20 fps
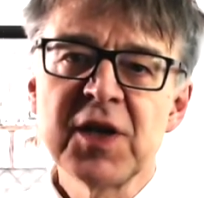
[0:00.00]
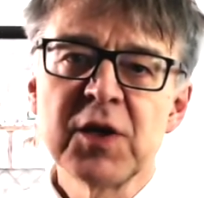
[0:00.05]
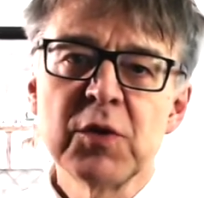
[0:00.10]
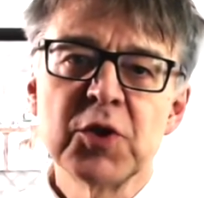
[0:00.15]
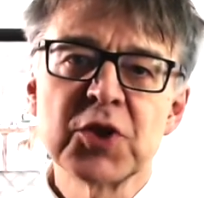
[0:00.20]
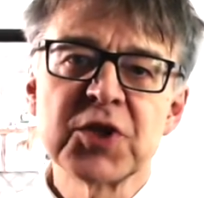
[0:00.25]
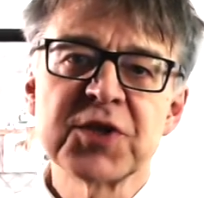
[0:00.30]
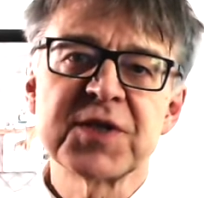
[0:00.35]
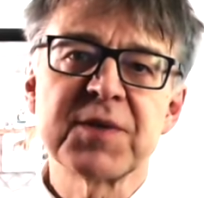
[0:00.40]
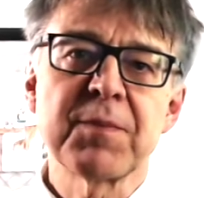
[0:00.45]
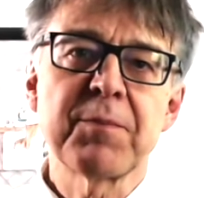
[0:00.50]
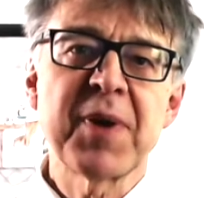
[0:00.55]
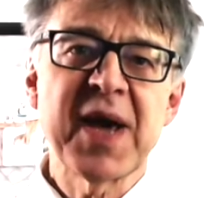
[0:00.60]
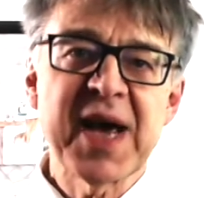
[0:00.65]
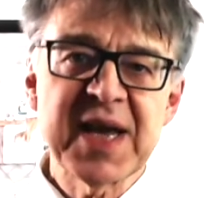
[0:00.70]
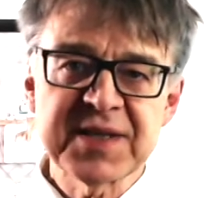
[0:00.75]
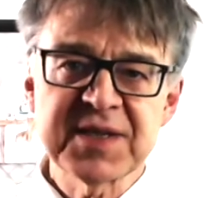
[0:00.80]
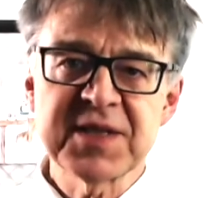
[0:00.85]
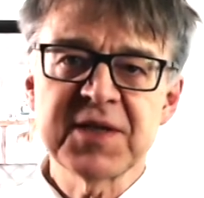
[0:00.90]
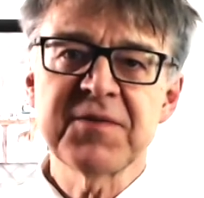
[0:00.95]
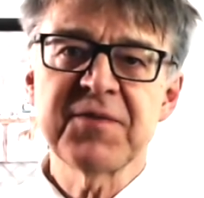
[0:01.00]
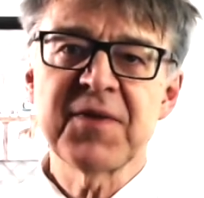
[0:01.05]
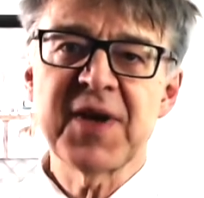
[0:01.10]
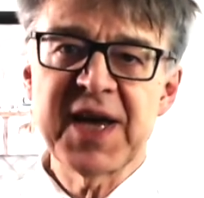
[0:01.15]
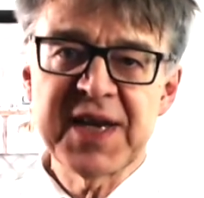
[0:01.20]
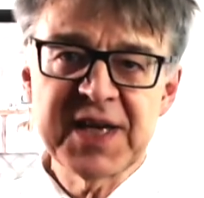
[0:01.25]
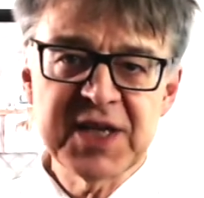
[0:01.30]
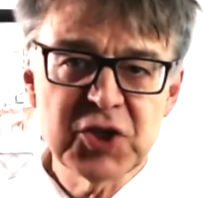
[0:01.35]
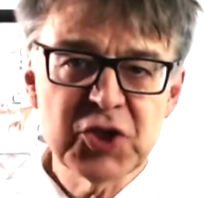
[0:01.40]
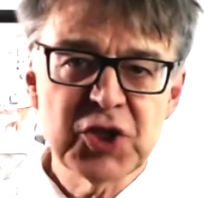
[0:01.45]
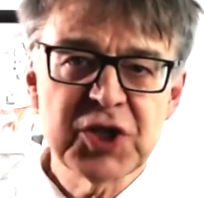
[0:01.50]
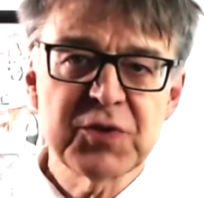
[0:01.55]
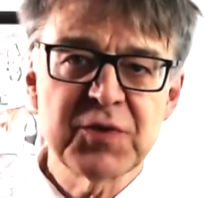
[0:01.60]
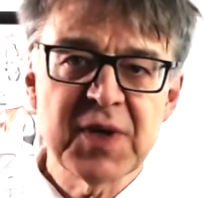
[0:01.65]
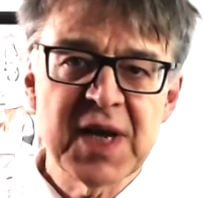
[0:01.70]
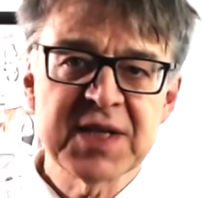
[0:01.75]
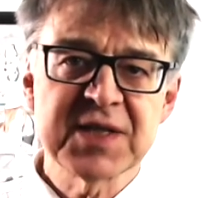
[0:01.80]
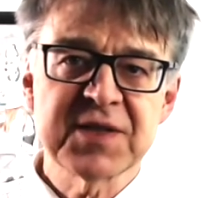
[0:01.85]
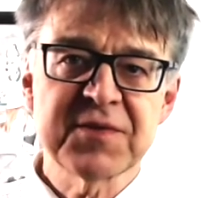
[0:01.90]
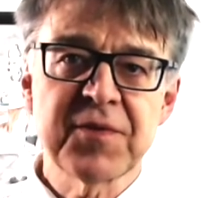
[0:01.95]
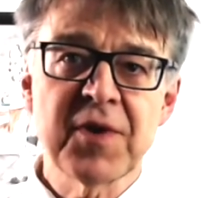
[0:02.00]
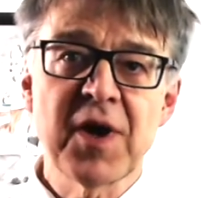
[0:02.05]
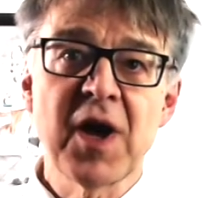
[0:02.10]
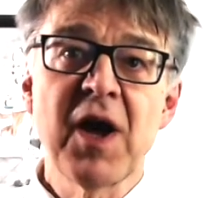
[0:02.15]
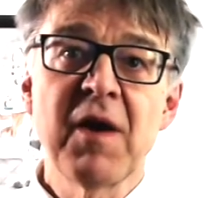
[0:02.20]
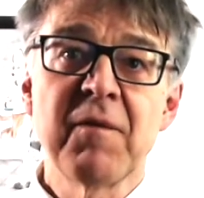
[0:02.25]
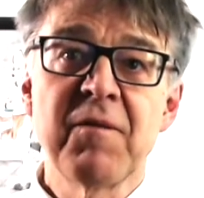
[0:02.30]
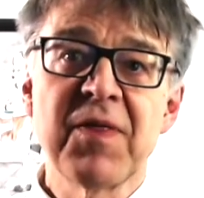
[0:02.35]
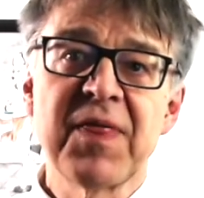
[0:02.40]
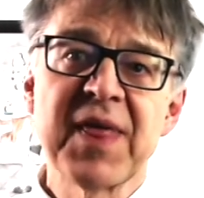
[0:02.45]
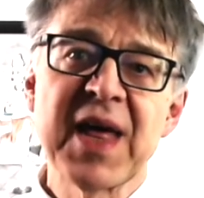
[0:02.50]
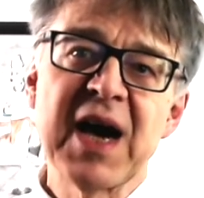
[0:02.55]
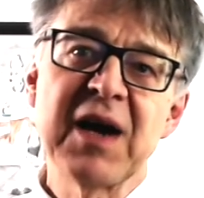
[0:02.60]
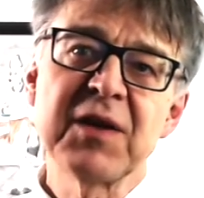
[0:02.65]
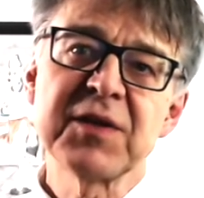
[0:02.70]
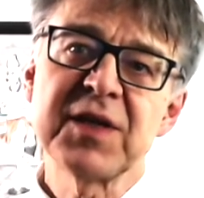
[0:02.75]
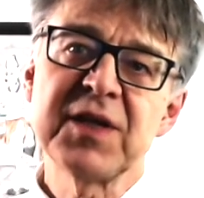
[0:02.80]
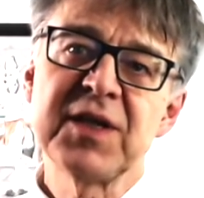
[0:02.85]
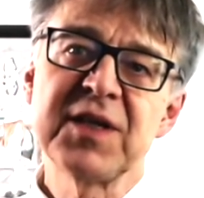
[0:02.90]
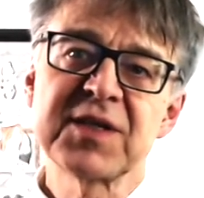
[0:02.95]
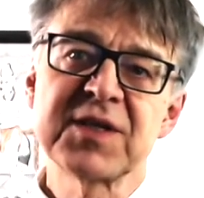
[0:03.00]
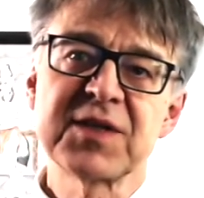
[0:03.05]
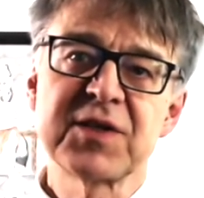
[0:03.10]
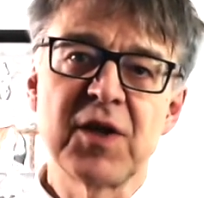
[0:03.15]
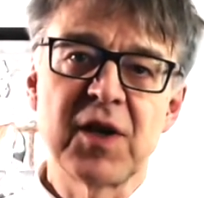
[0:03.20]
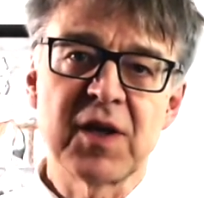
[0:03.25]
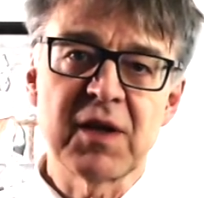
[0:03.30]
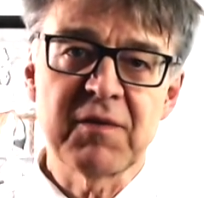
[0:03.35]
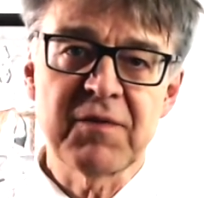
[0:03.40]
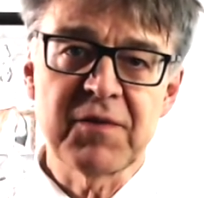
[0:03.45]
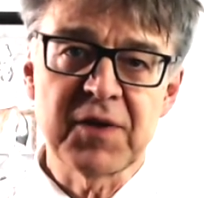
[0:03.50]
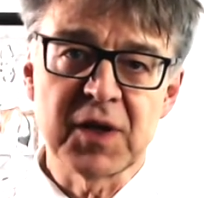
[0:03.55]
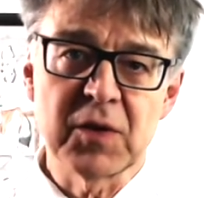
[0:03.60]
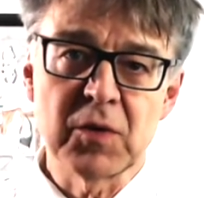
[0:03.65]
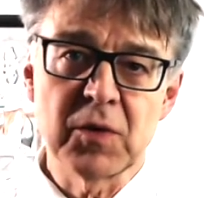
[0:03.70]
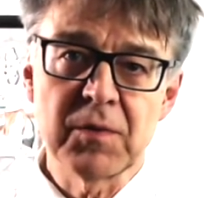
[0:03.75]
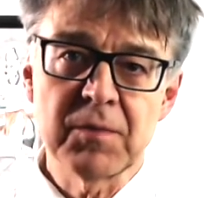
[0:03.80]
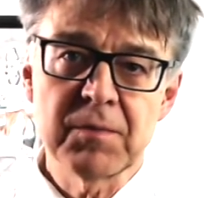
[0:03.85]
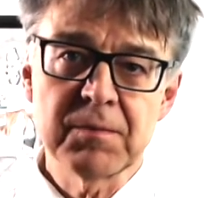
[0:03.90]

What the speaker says: which is a passive energy transfer without external flow.